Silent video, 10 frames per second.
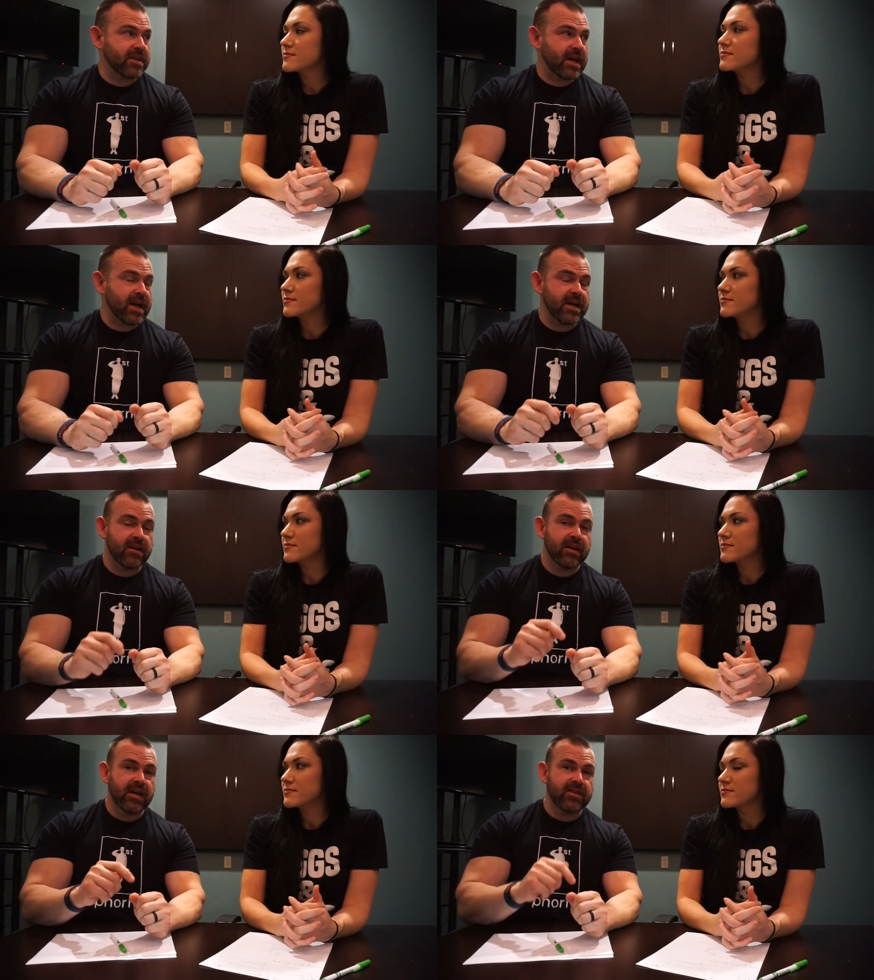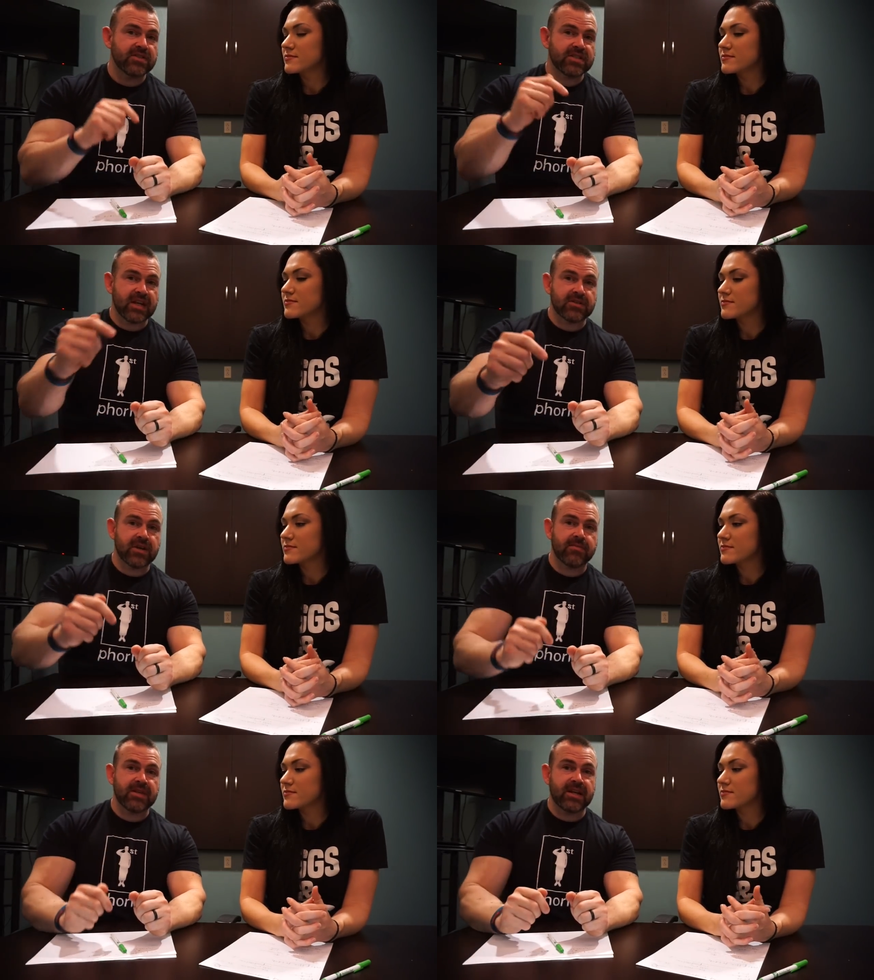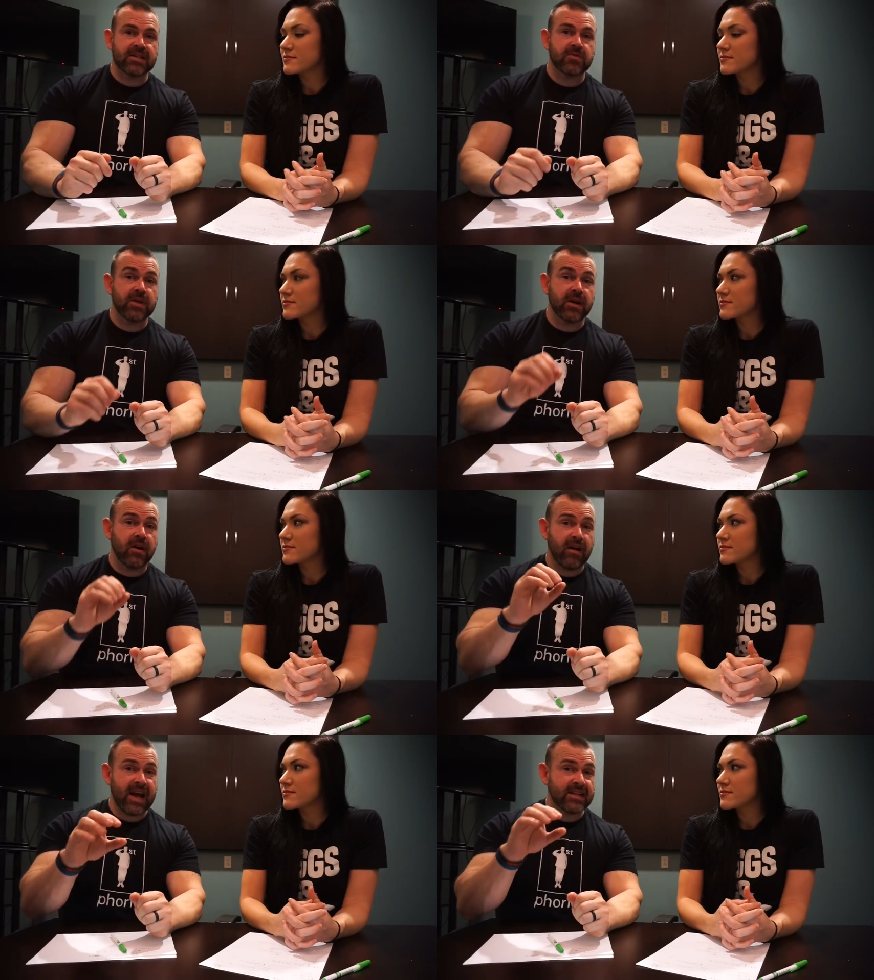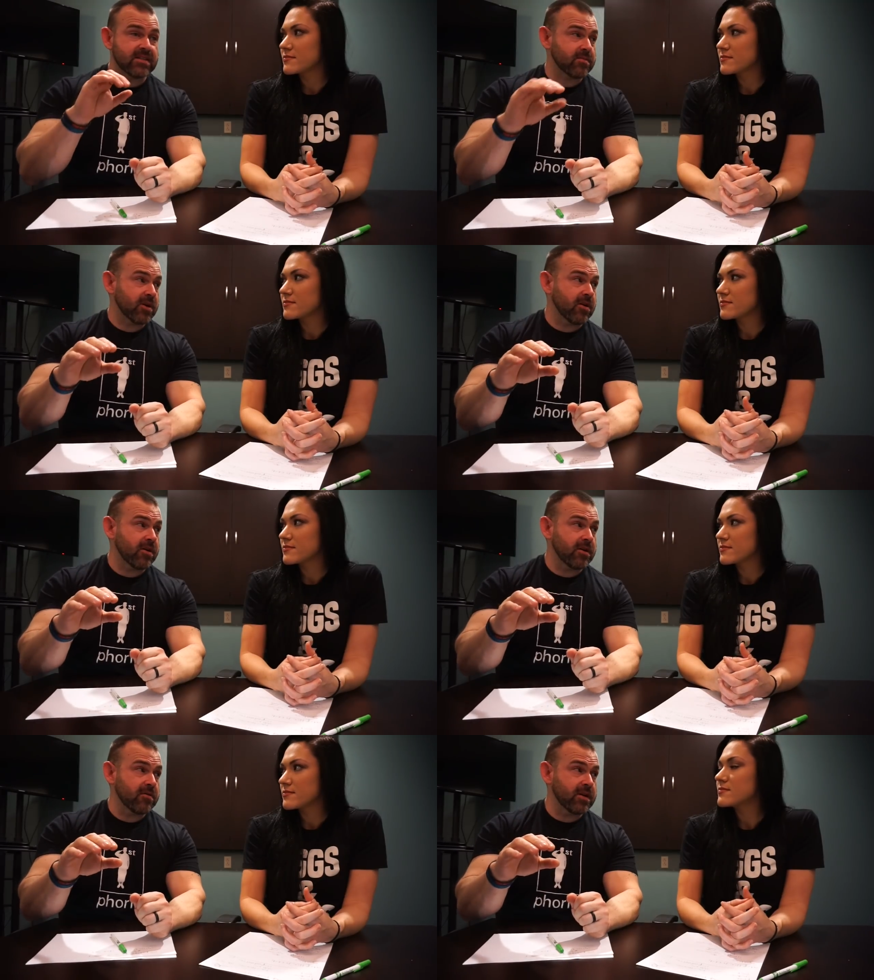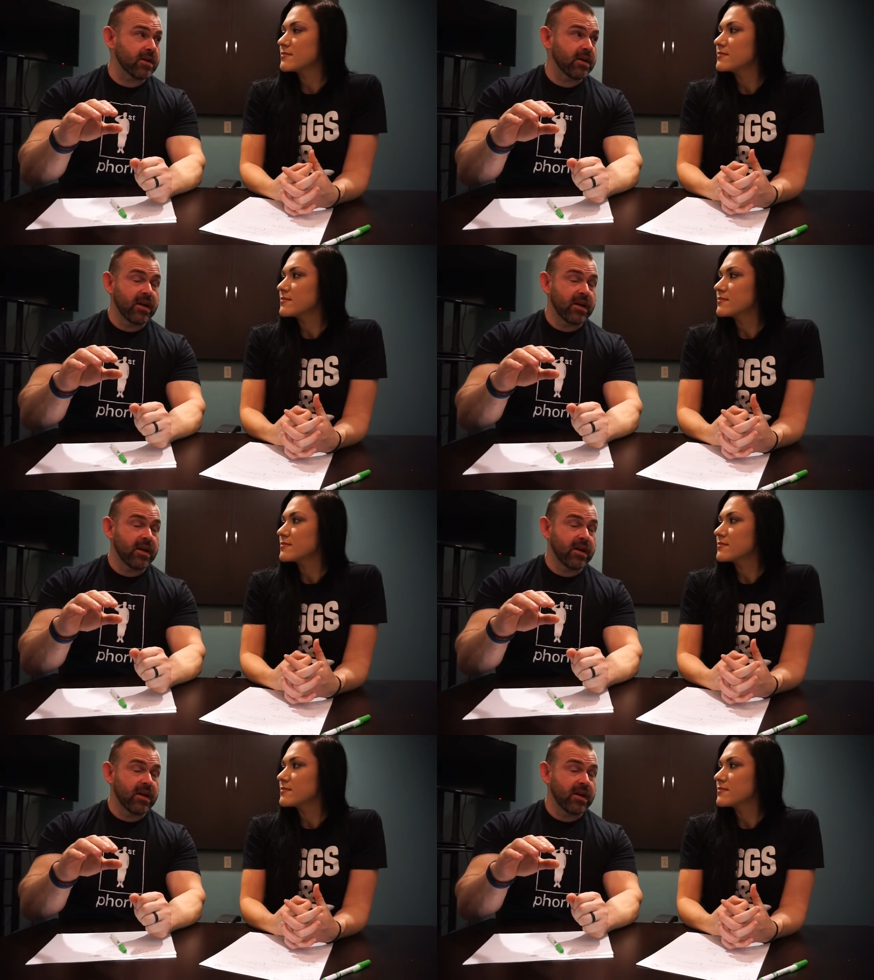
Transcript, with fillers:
Speaker 1: diet if she's not dropping the next week i'll add some cardio in